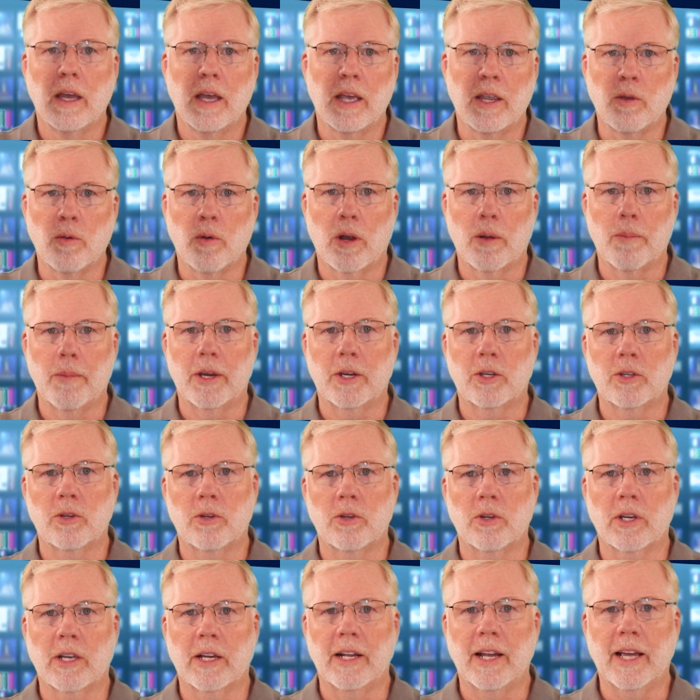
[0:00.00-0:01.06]
You want to make sure
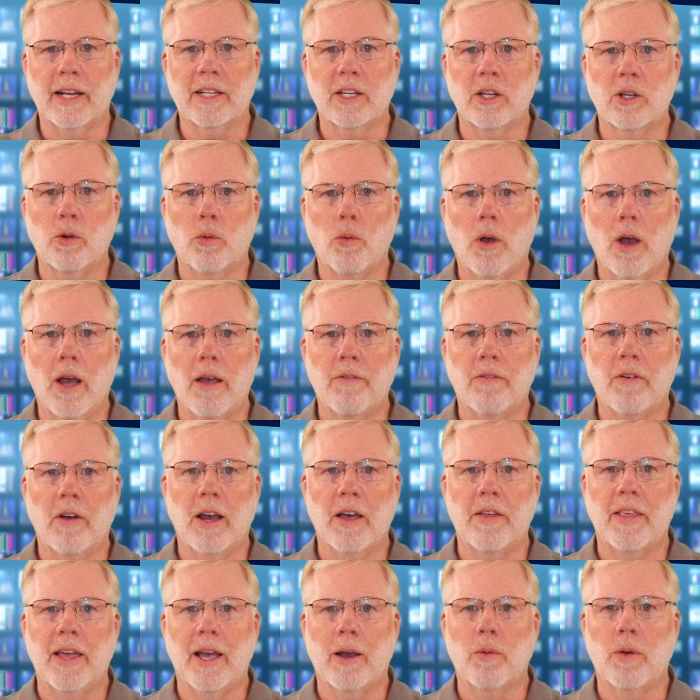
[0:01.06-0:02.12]
you're connected to
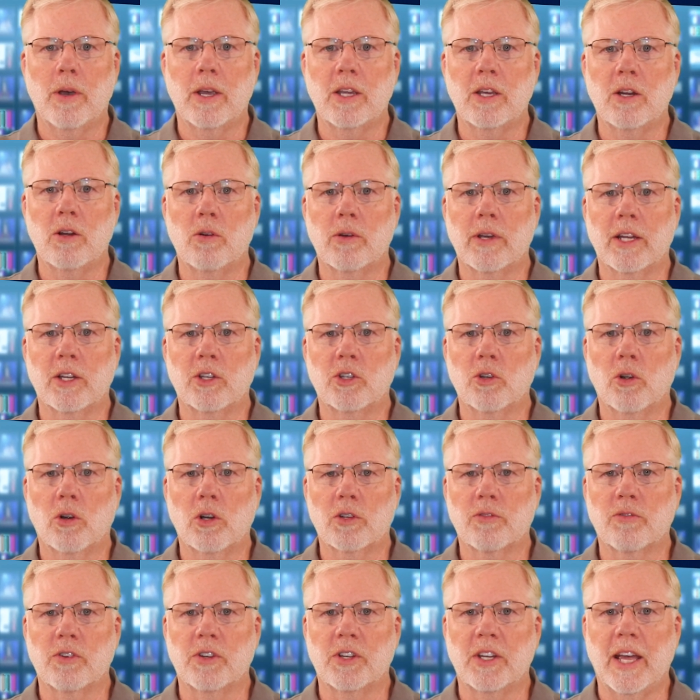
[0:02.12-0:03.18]
Wi-Fi. That way you don't get
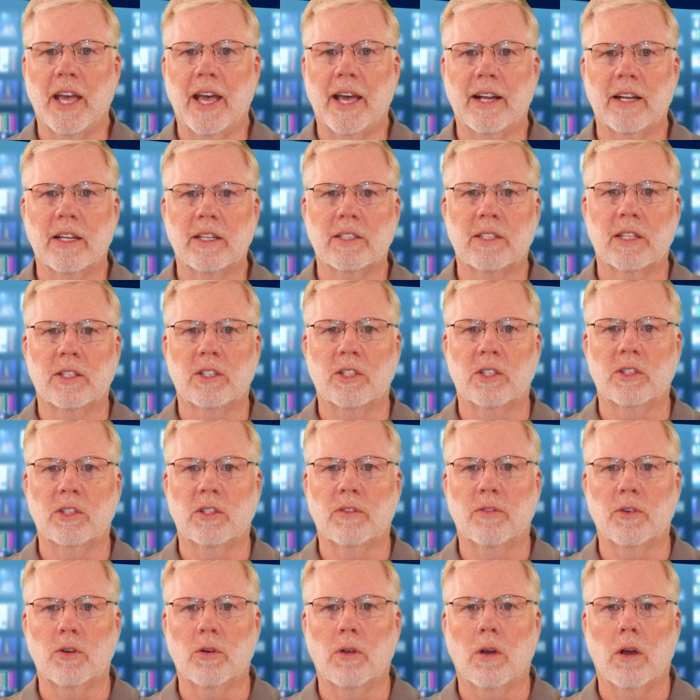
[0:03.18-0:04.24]
charged for data, such as
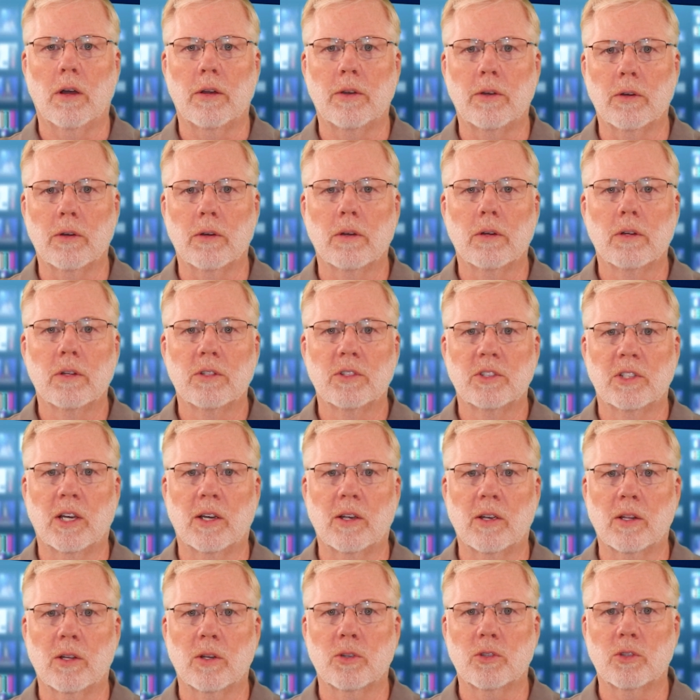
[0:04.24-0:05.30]
if you're on your
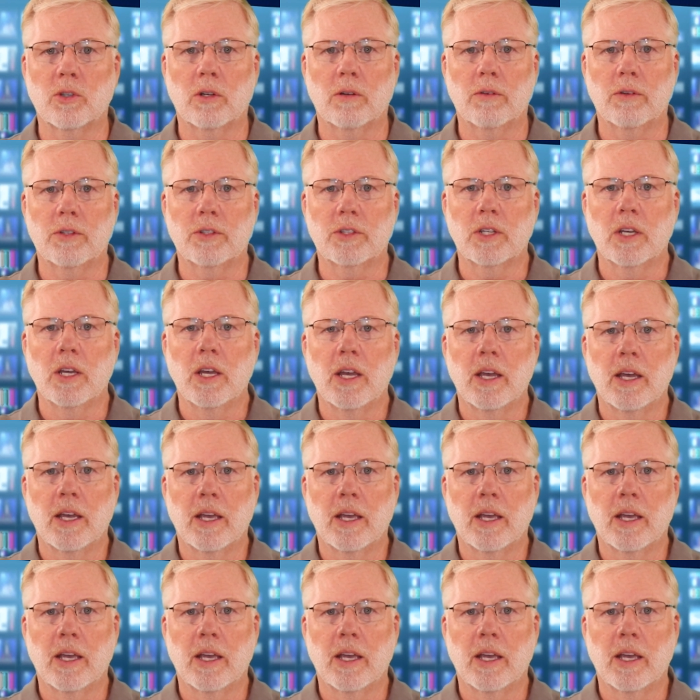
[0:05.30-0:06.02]
cellular service.